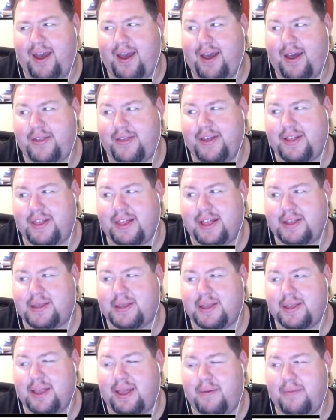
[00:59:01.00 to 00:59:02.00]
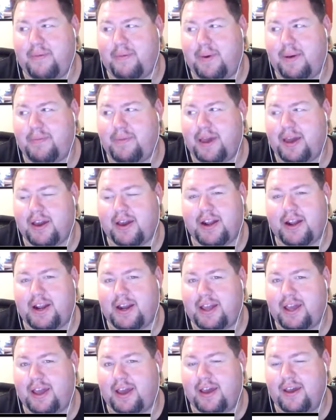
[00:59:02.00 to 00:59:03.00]
I think that might be a good
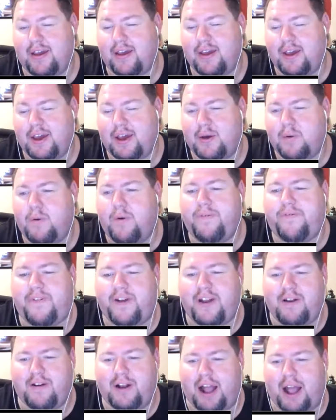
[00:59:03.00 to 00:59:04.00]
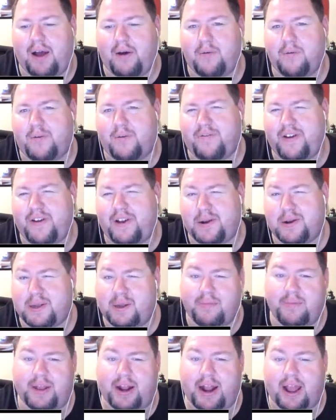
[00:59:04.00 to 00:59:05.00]
idea. We'll figure it out. We'll figure
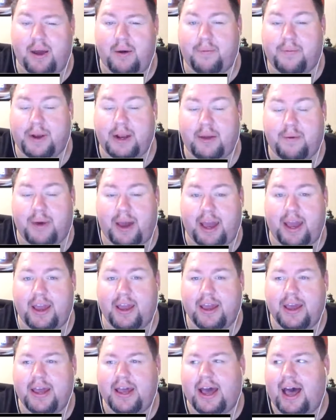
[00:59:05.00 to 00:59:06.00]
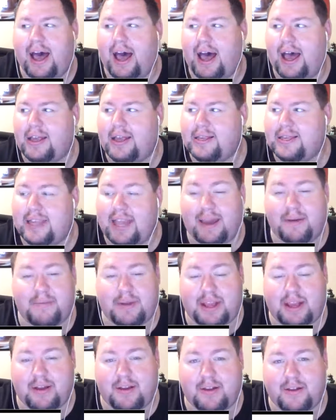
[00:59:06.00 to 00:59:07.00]
something out. But anyway, Sam
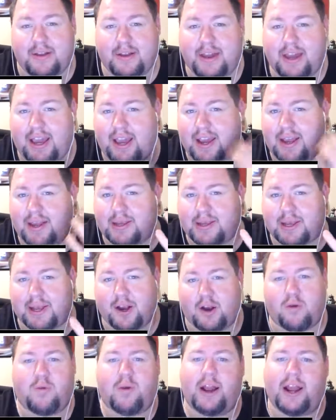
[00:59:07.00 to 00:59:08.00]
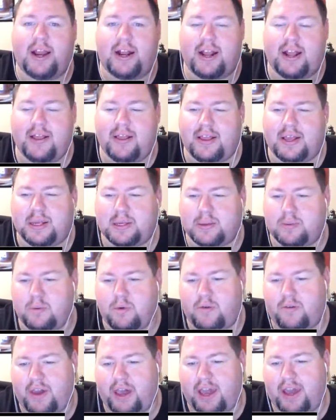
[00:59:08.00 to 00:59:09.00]
Neill is great in this
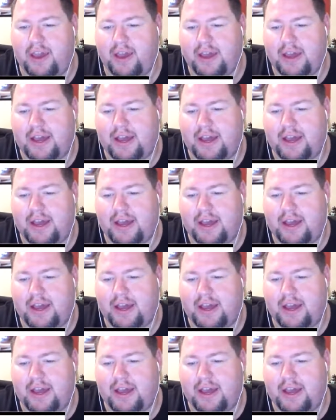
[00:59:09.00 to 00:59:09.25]
movie.